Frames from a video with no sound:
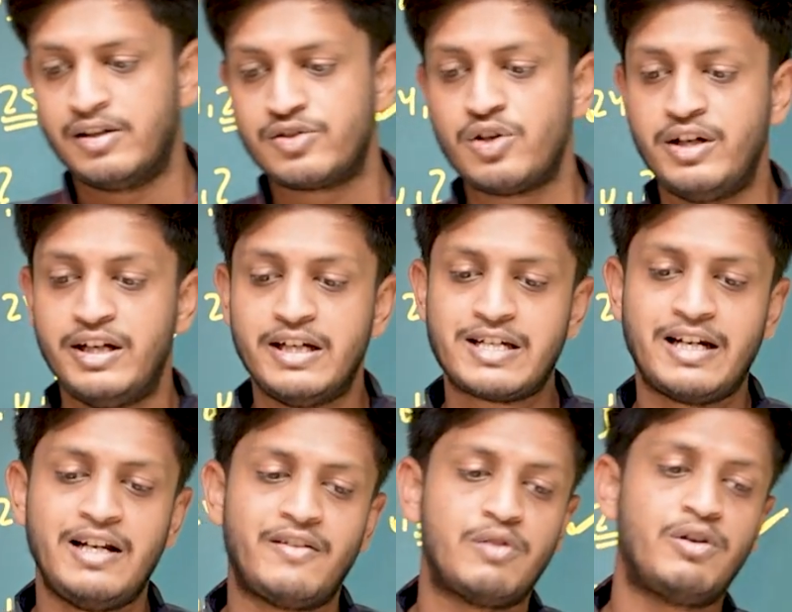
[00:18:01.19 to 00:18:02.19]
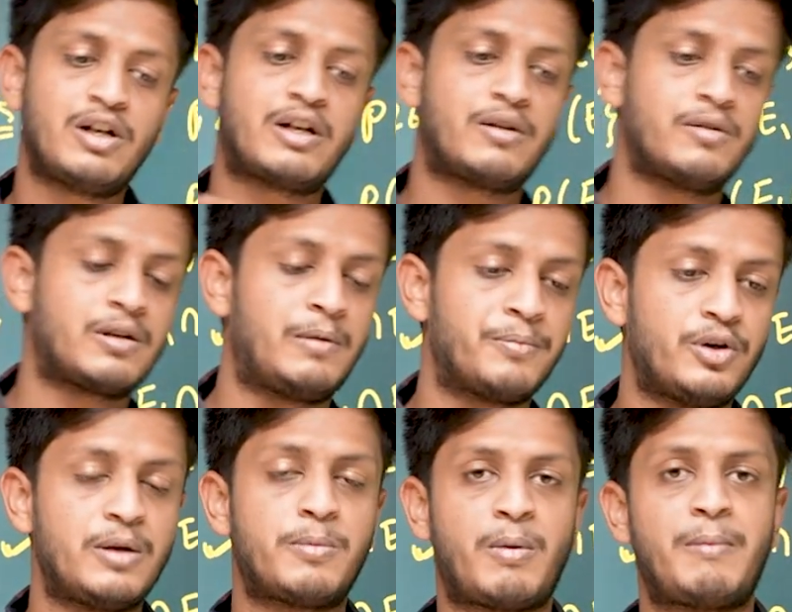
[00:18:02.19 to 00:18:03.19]
So initially when you were
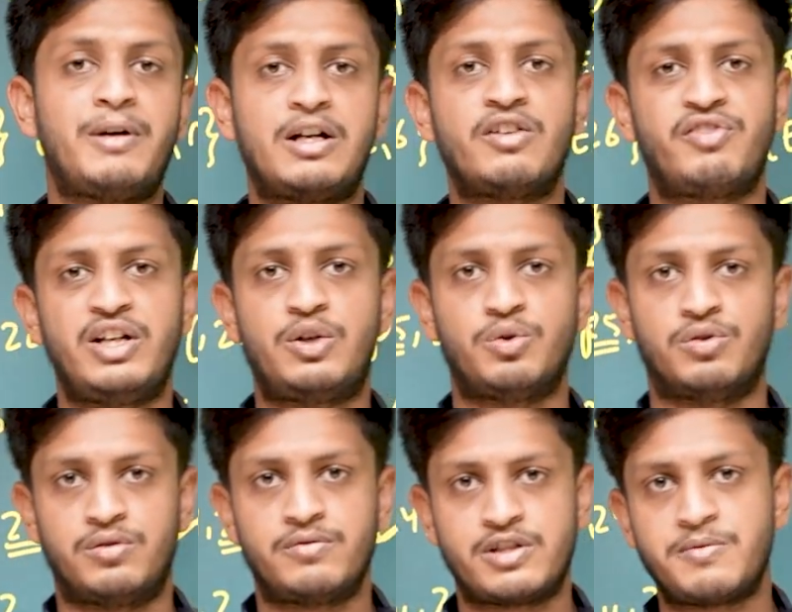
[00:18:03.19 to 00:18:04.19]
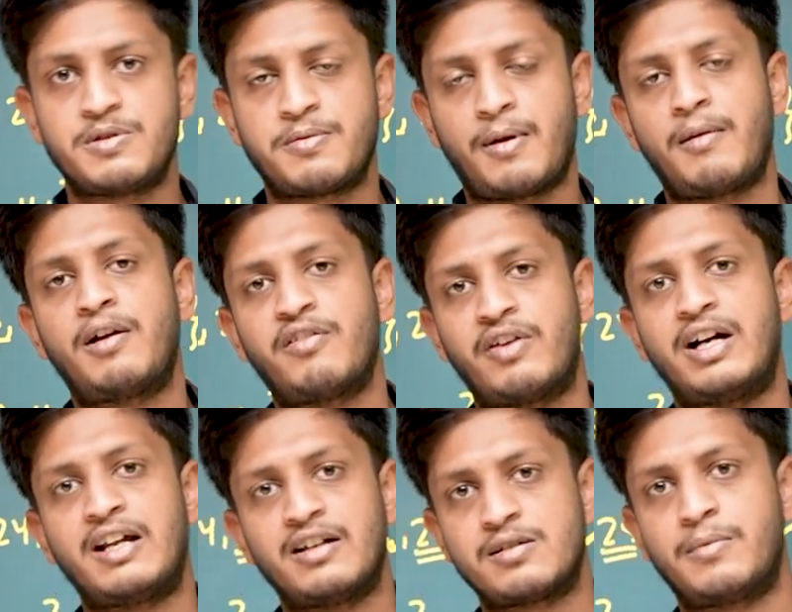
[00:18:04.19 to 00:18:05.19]
computing probability of E2, which means probability of
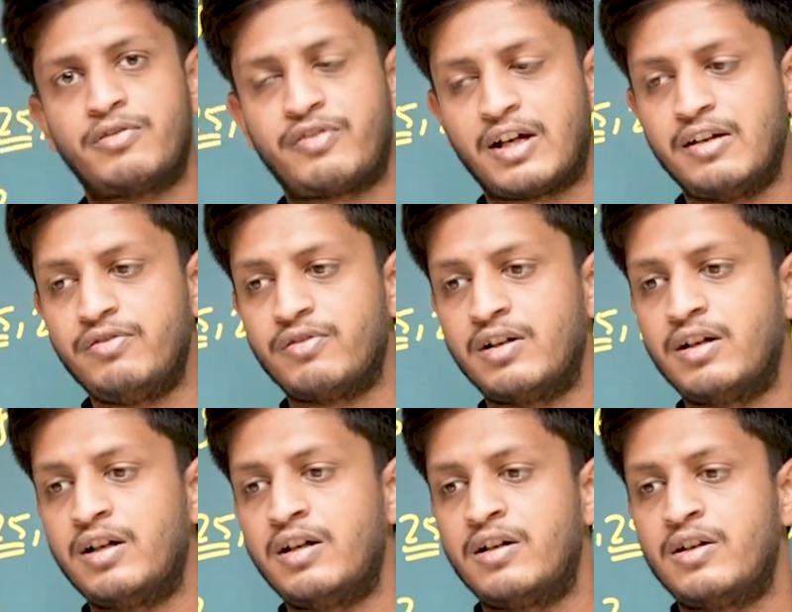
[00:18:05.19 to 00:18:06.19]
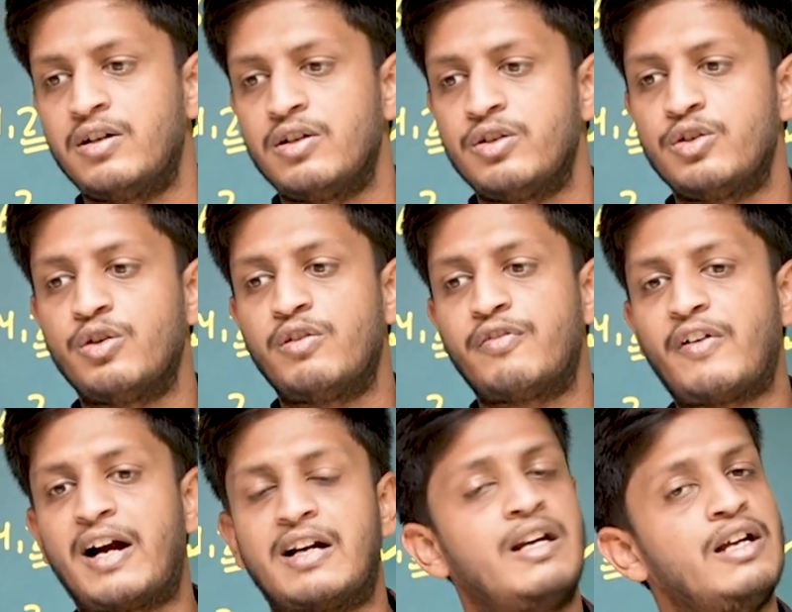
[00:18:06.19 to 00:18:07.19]
getting a sum of 5, you were
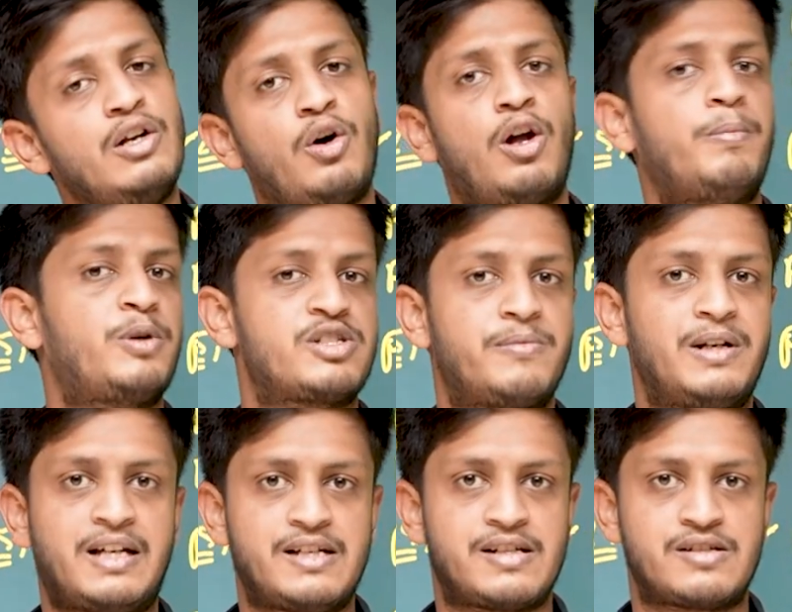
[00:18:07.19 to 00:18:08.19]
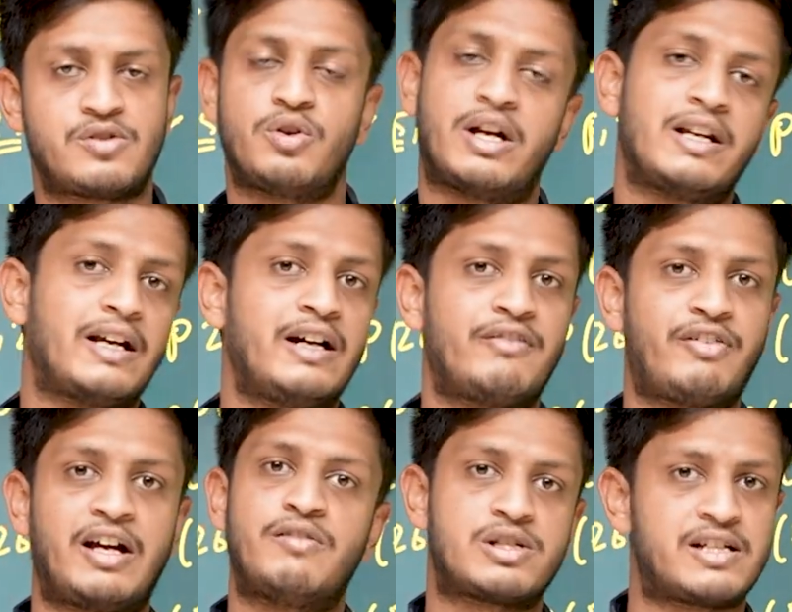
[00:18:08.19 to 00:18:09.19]
factoring in all possible cases. You can get
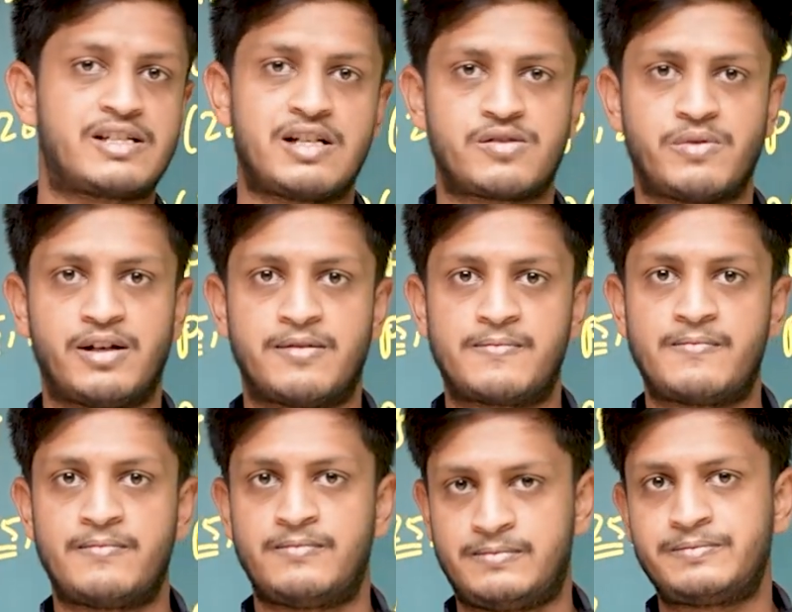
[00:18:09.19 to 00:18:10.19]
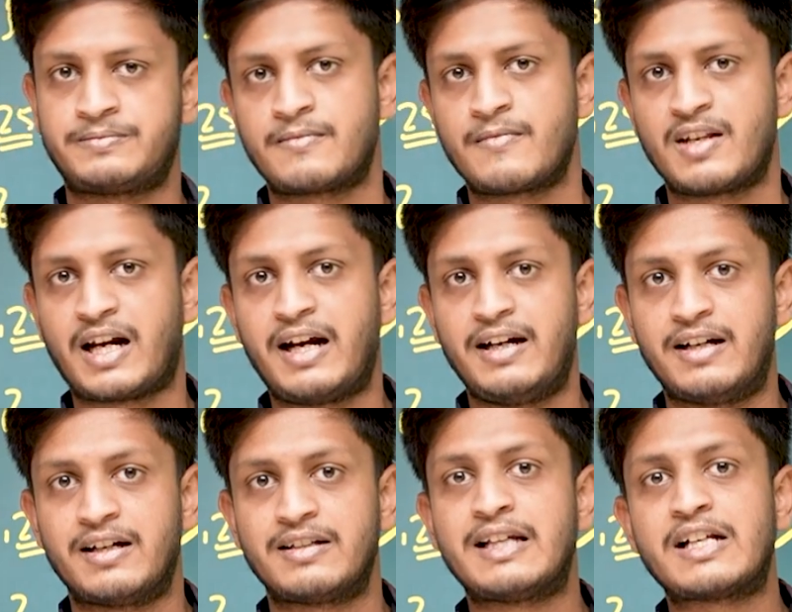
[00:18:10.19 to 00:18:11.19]
5 or 6 as well,
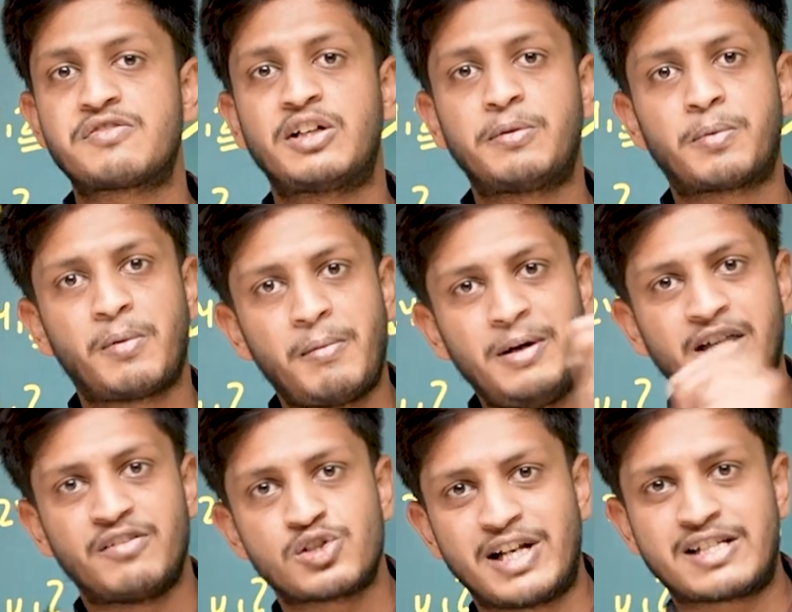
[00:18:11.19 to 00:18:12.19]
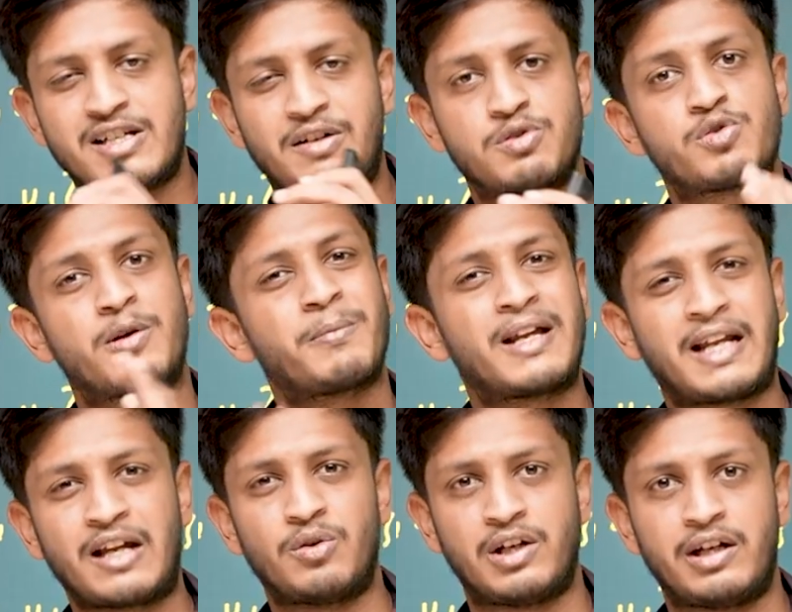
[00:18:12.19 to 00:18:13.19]
right? That's why the probability was less. It was 1 by
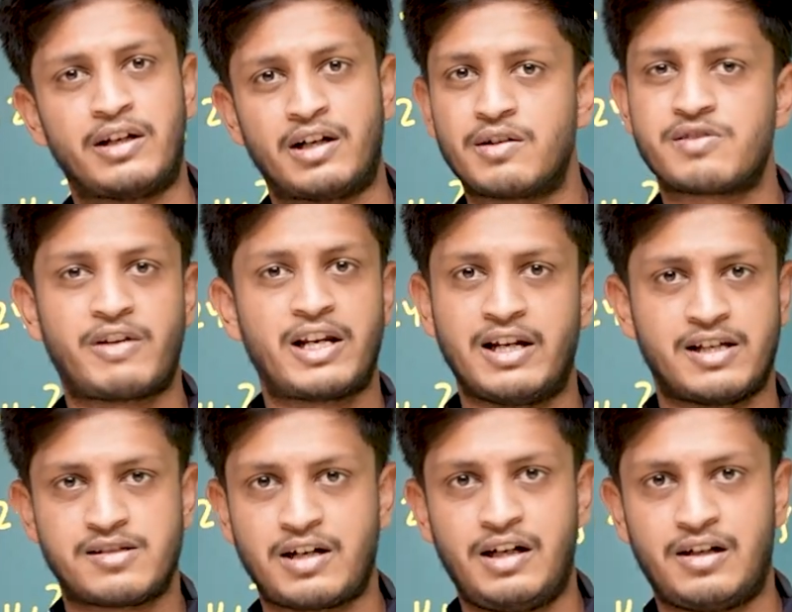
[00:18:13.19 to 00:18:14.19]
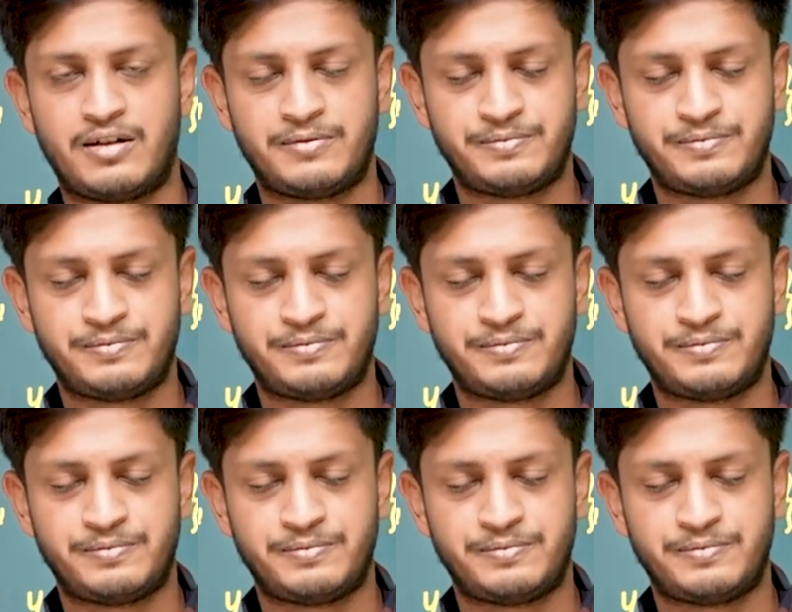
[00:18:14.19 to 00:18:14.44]
9 only. It is very less, right?